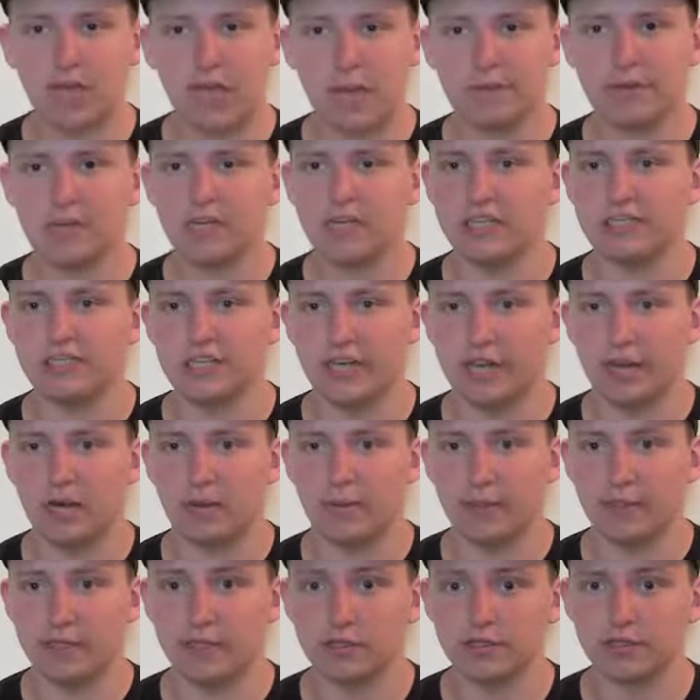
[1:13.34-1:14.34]
Japanese
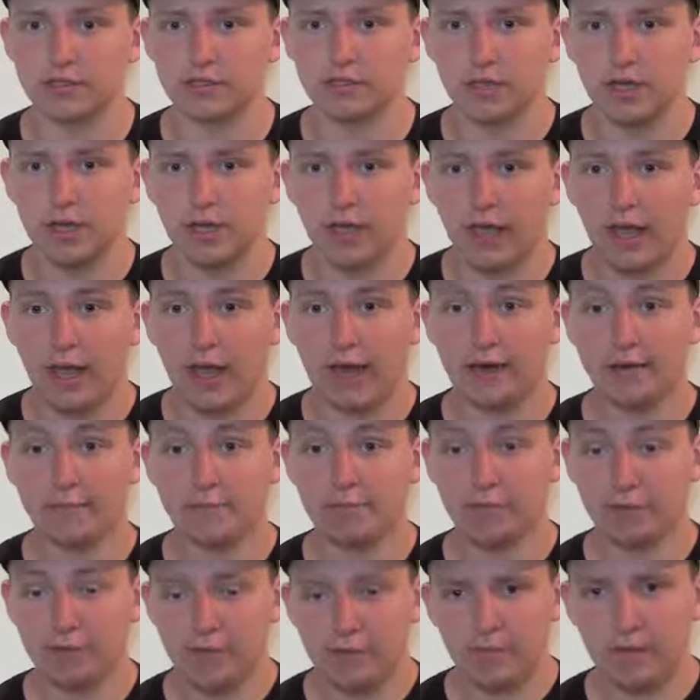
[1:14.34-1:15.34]
animes.
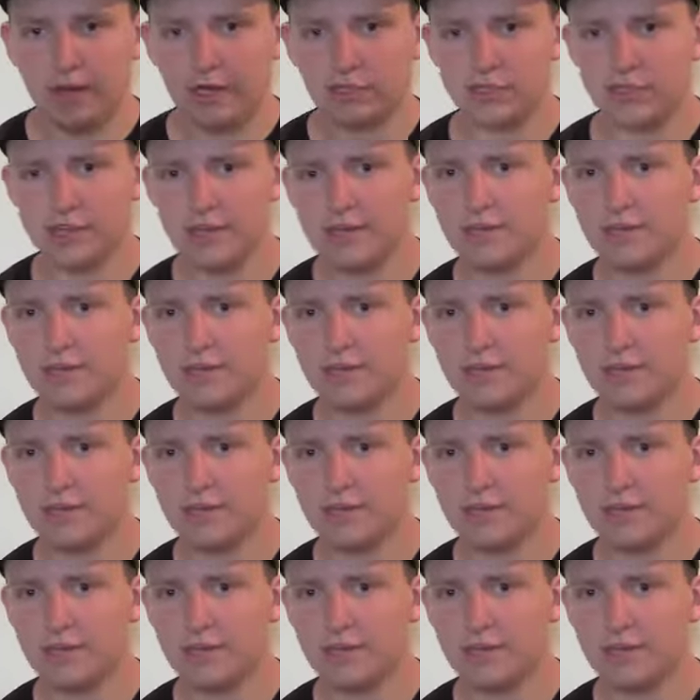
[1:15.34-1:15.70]
And pretty much,